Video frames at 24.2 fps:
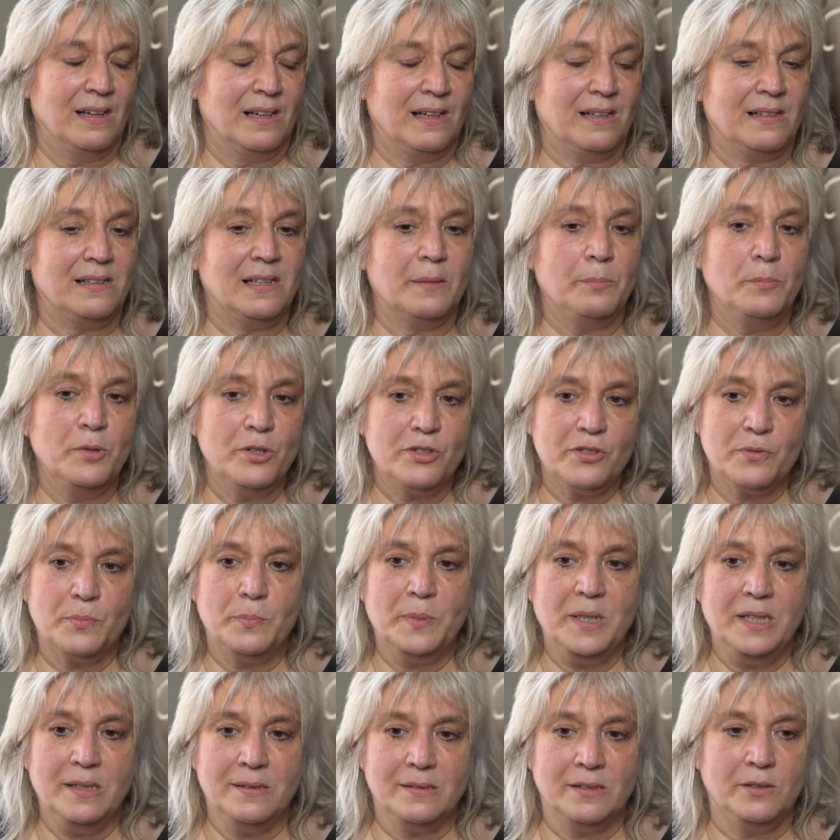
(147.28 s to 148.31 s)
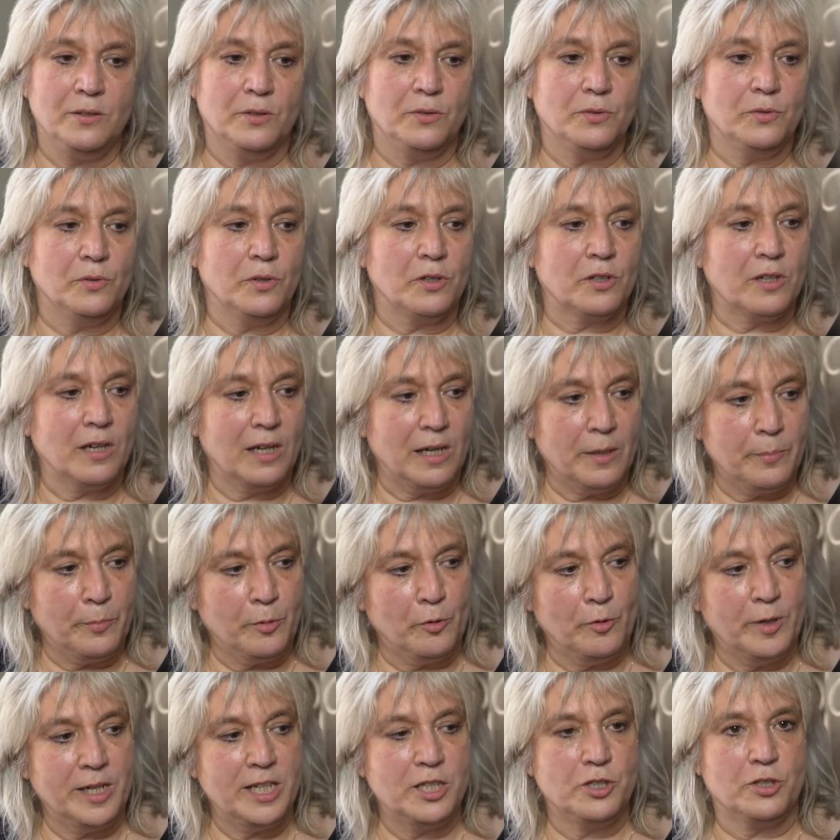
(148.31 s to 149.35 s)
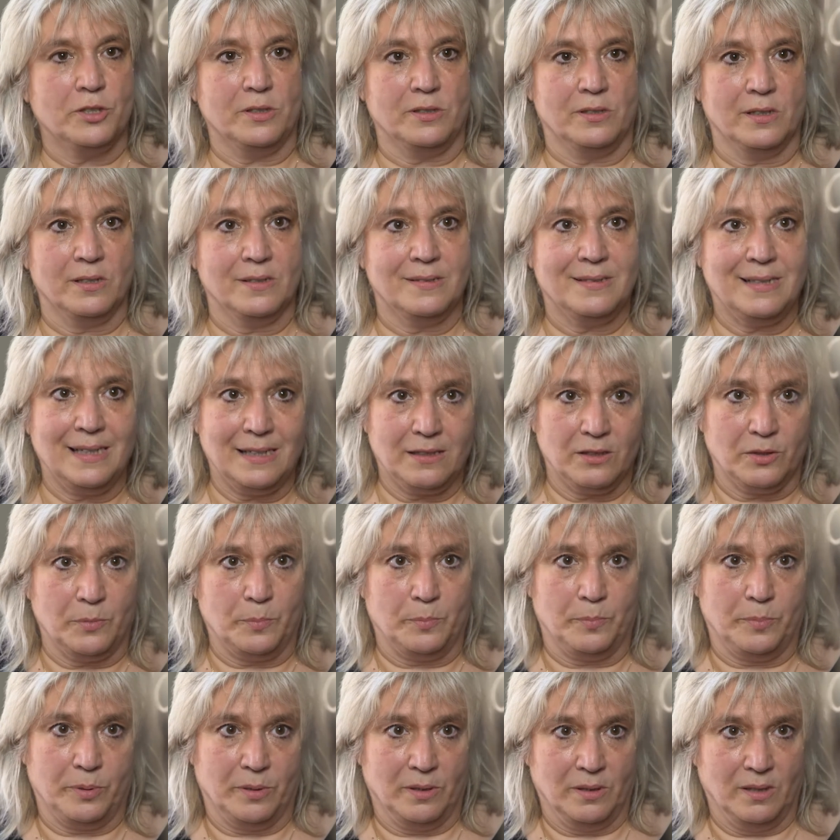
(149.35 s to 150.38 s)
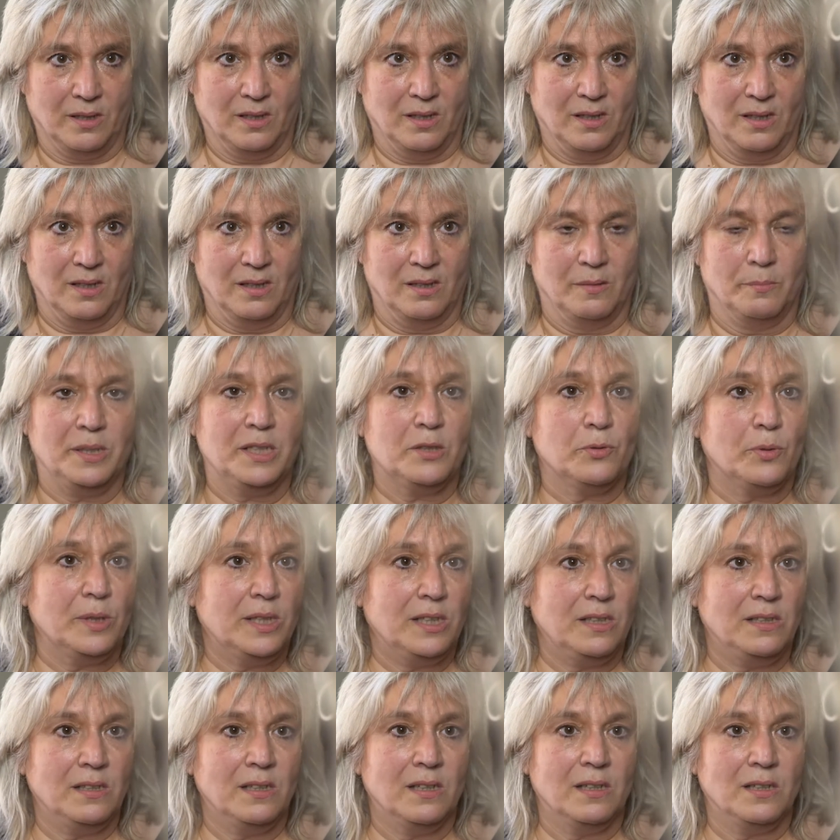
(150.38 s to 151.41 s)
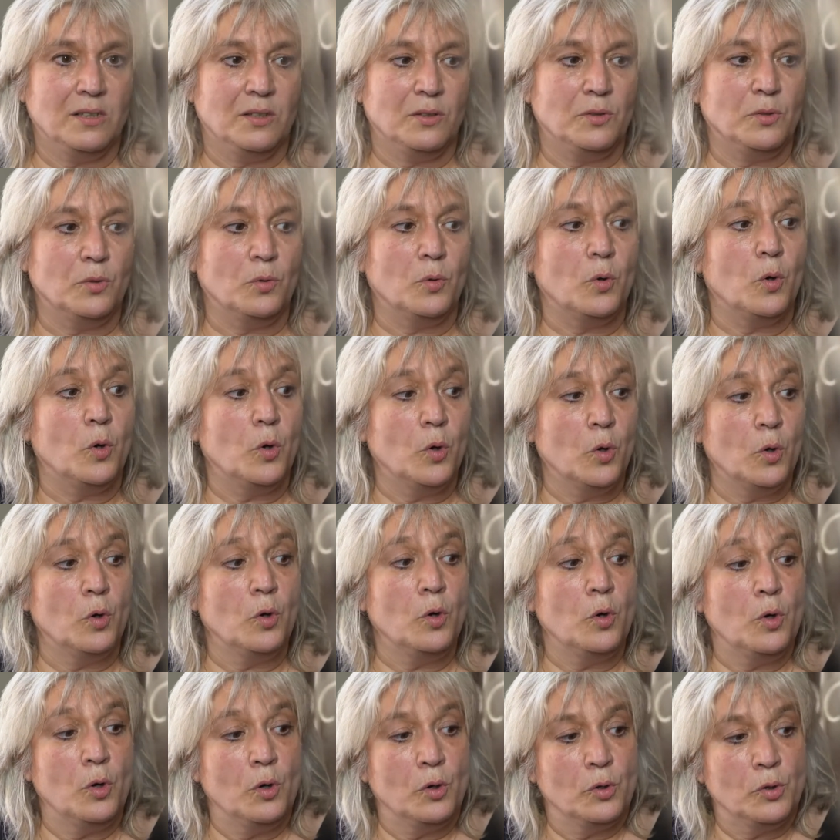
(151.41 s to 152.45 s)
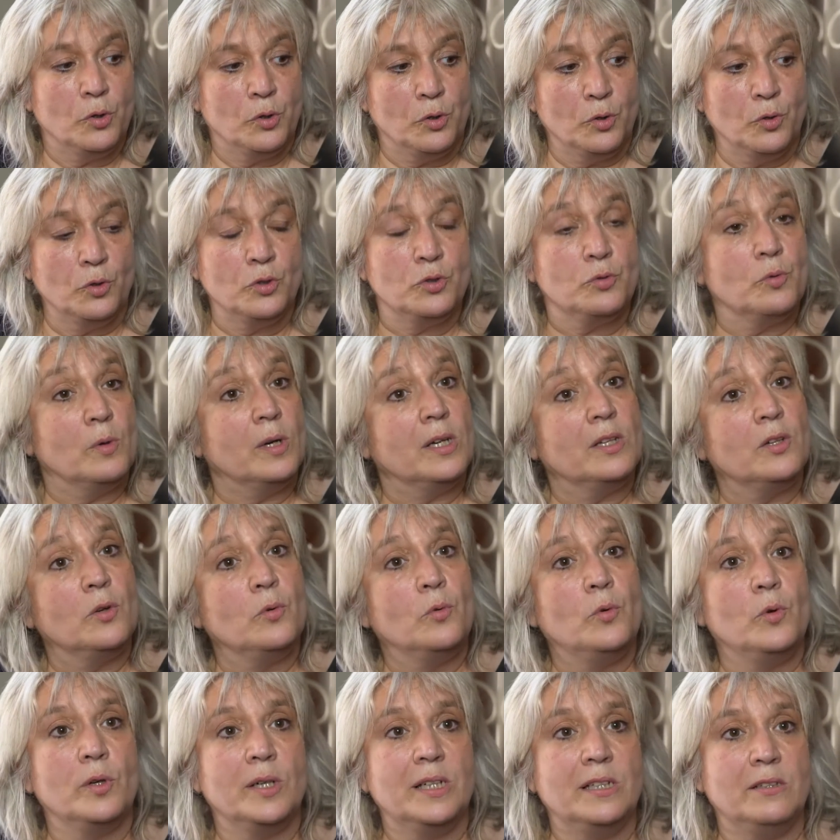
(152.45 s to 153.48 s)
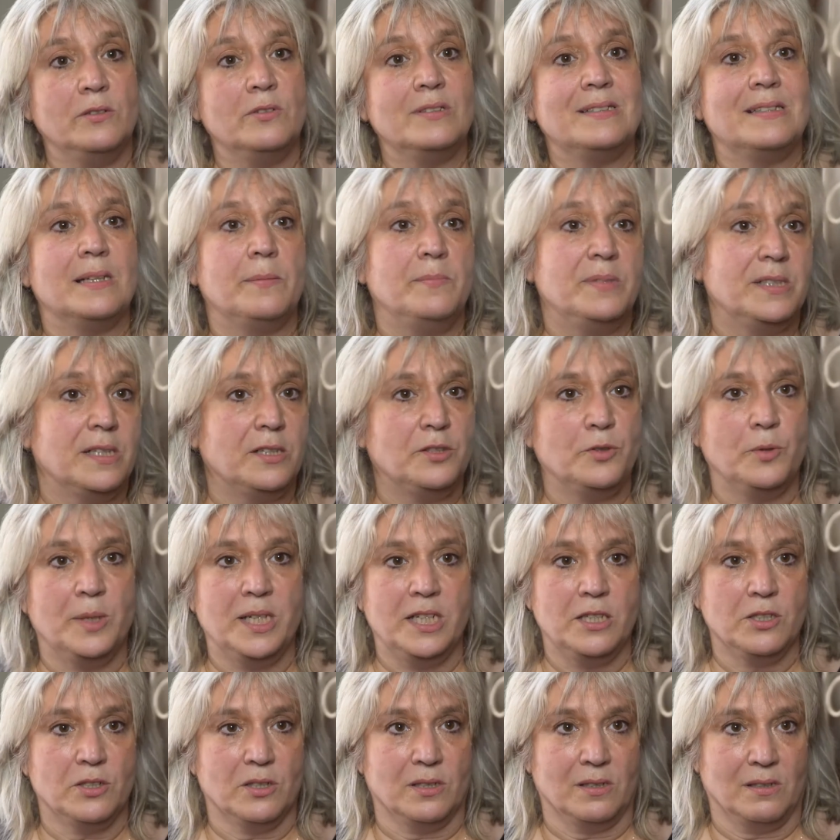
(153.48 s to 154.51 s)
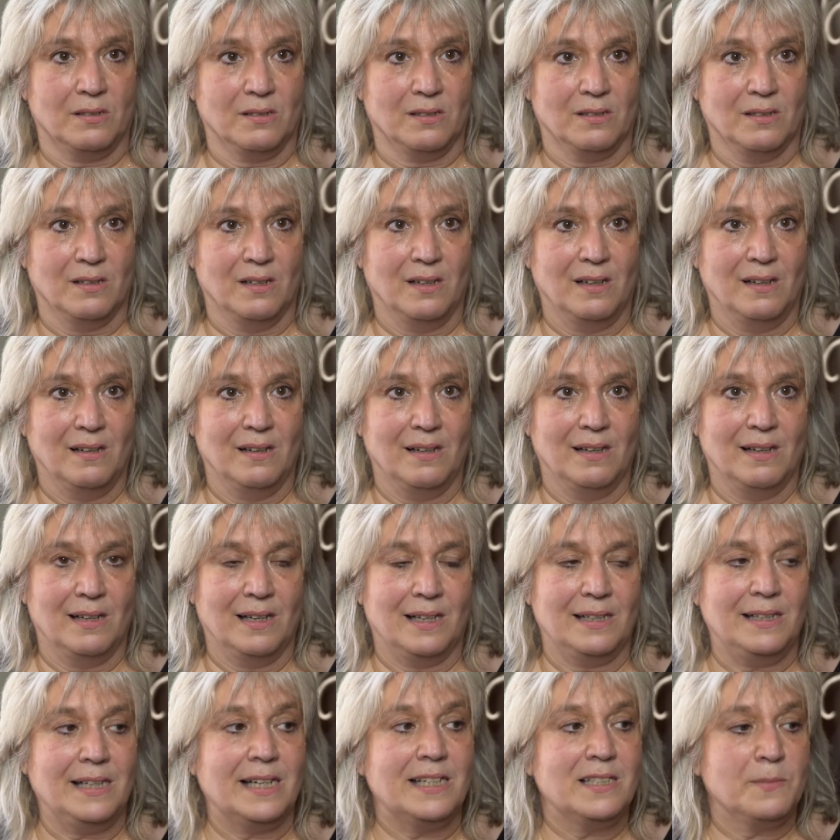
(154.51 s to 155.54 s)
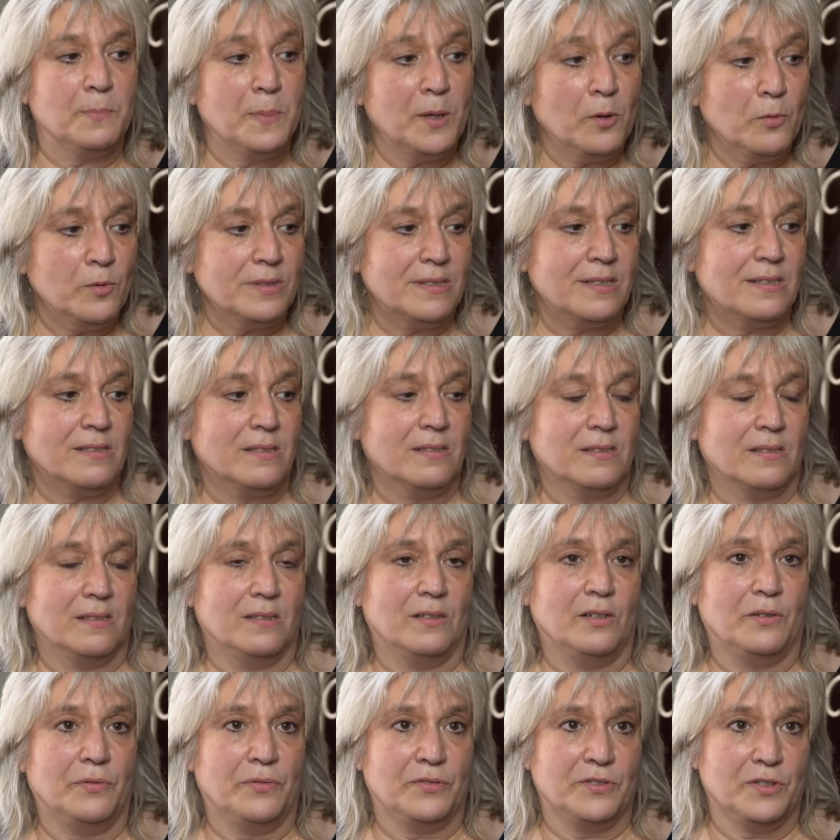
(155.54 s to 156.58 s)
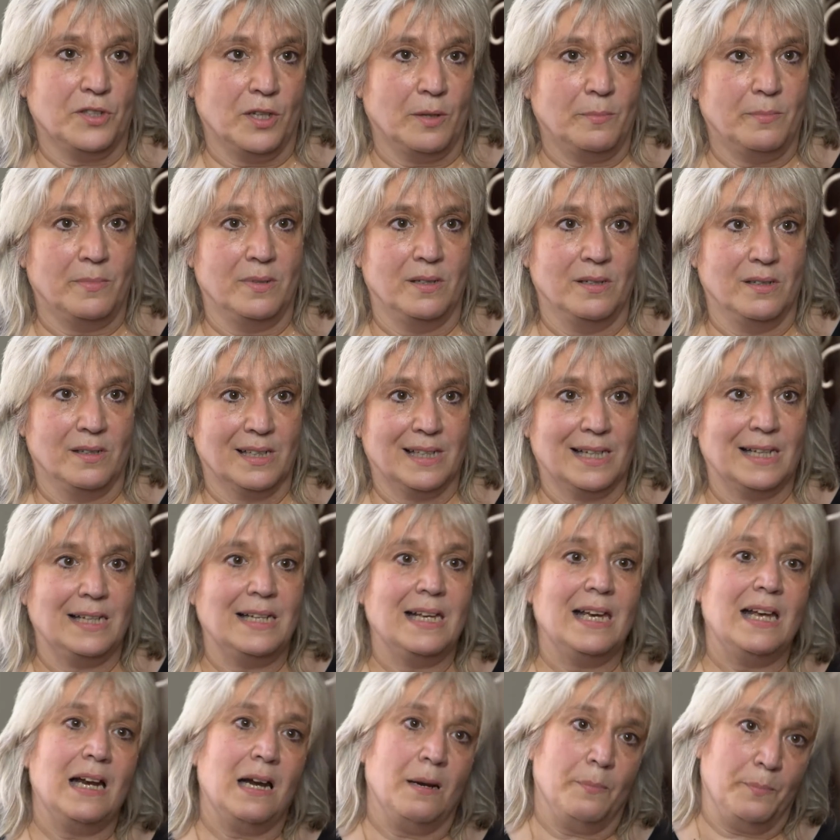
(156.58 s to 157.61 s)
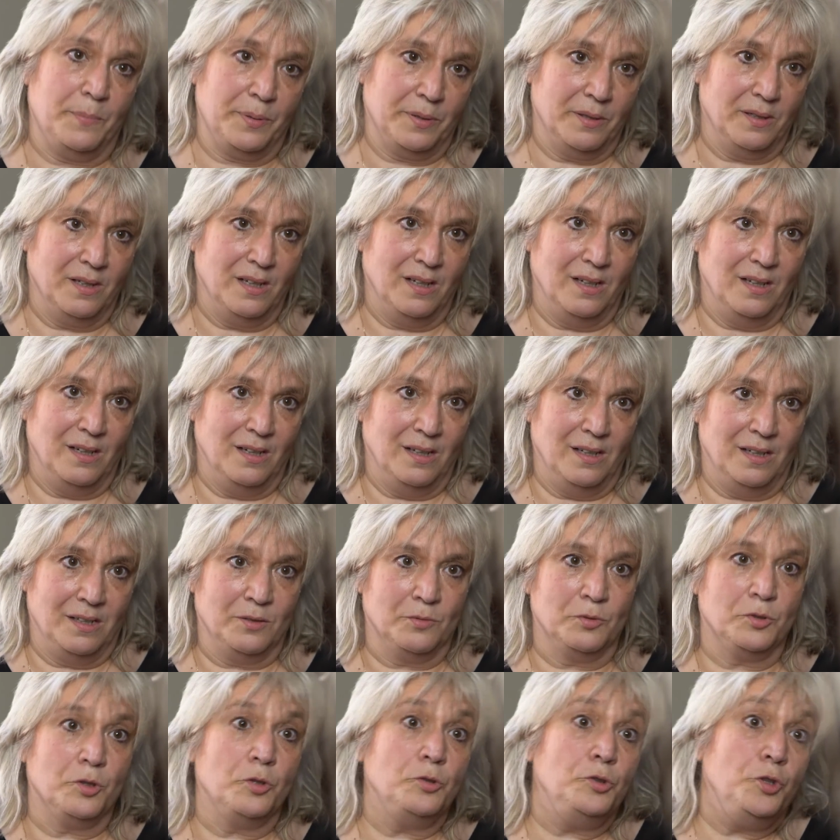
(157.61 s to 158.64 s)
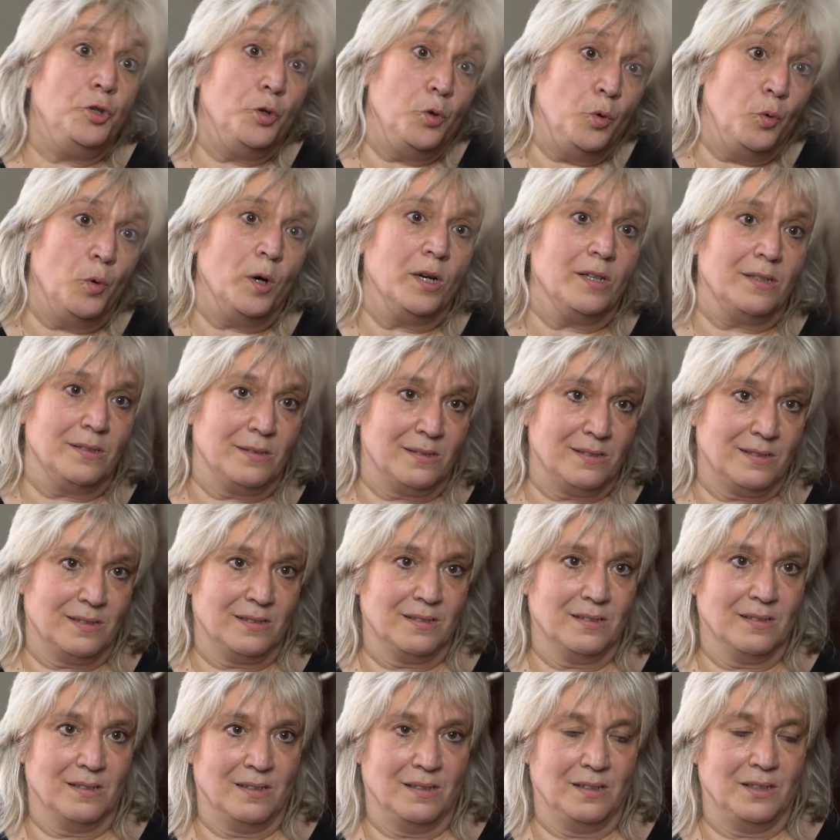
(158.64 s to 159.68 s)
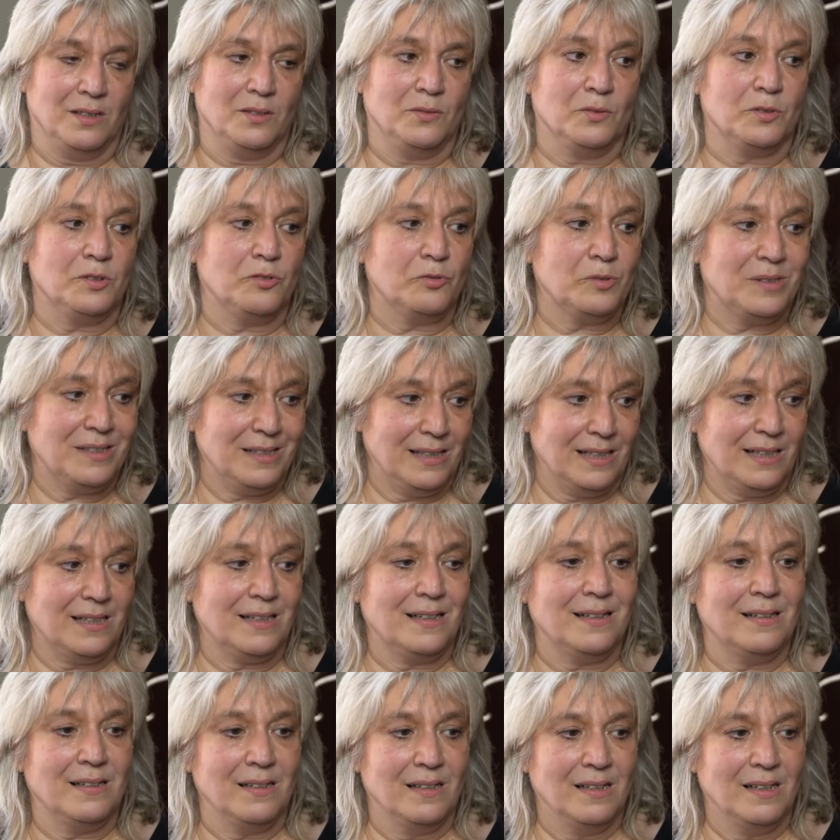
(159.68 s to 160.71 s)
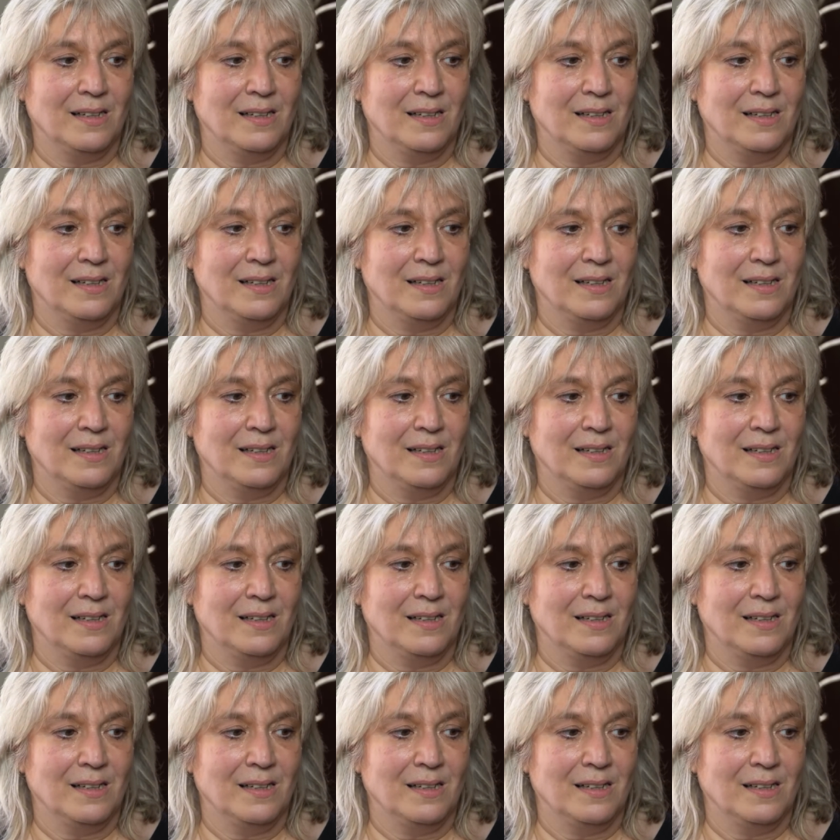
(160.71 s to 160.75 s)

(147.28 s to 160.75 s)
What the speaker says: And there must be, a collaboration set up between, all those one who are in the same situation. And the experience of some can help, the new ones, to take